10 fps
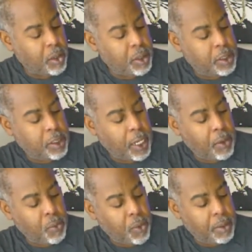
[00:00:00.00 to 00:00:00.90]
Golden
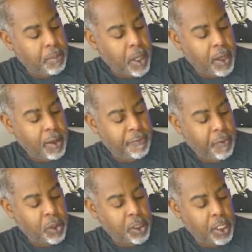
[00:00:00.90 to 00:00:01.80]
State won by
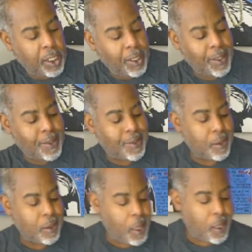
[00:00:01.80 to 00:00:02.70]
14
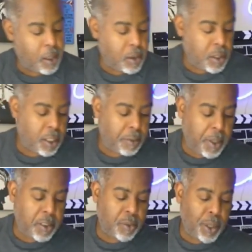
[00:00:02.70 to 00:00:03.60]
against the Lakers
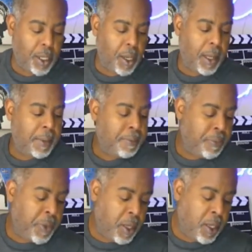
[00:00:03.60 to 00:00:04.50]
in a must-win
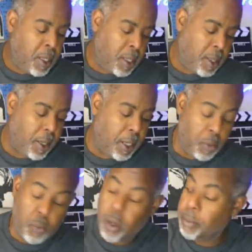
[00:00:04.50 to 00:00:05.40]
game. They
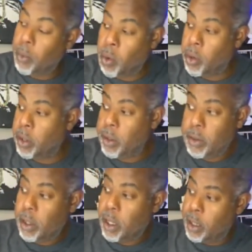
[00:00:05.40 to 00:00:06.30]
beat one
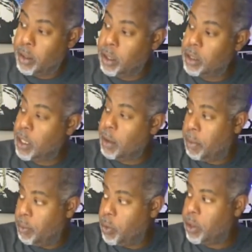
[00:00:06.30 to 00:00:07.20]
more to
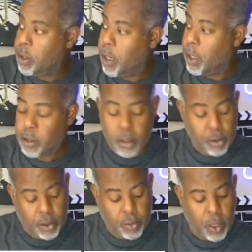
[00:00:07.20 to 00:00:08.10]
jump them with the
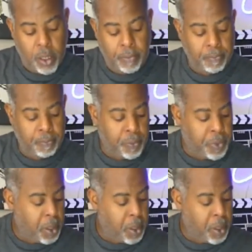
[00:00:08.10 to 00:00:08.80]
Lakers losing one.